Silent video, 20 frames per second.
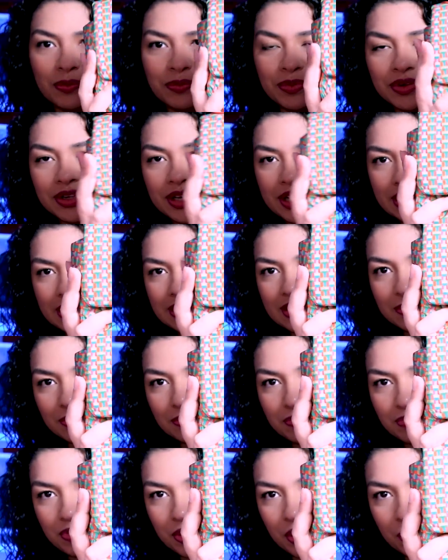put it
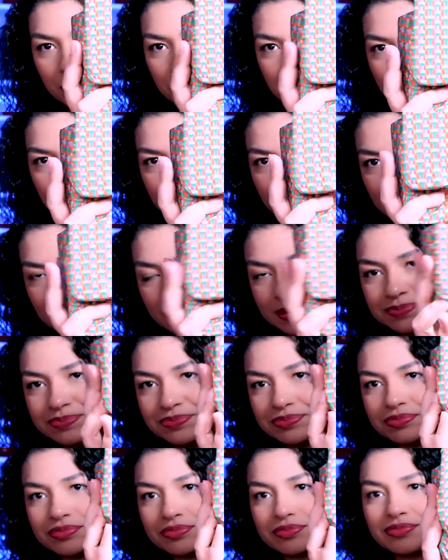properly.
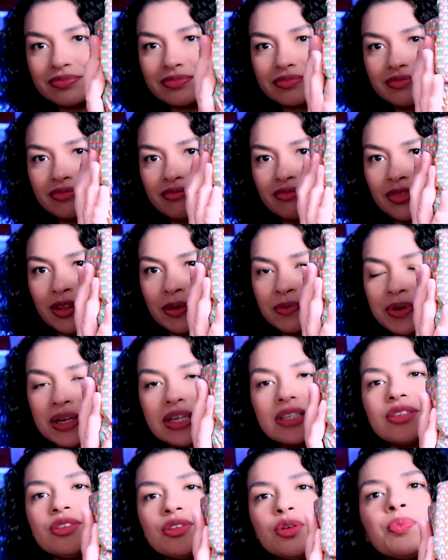But
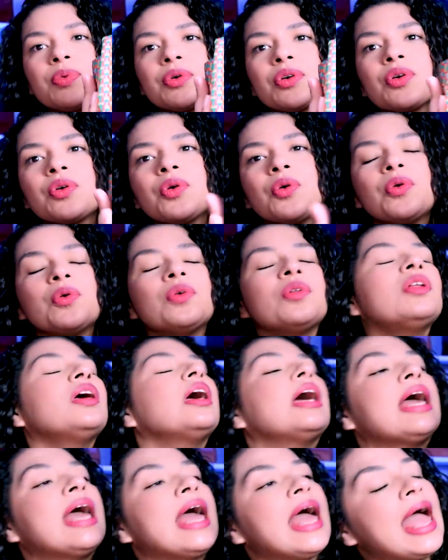it's super cool.
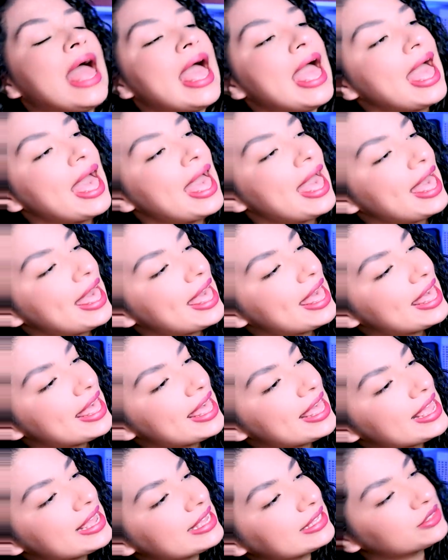
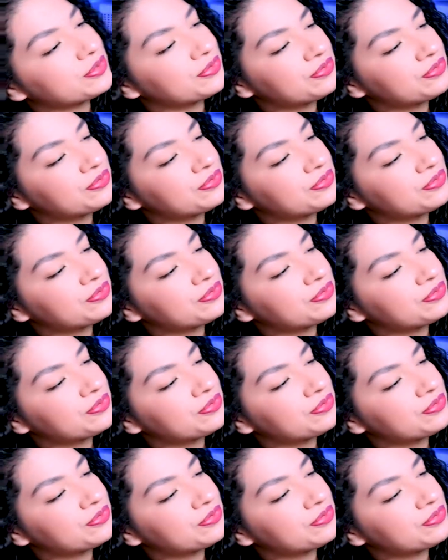And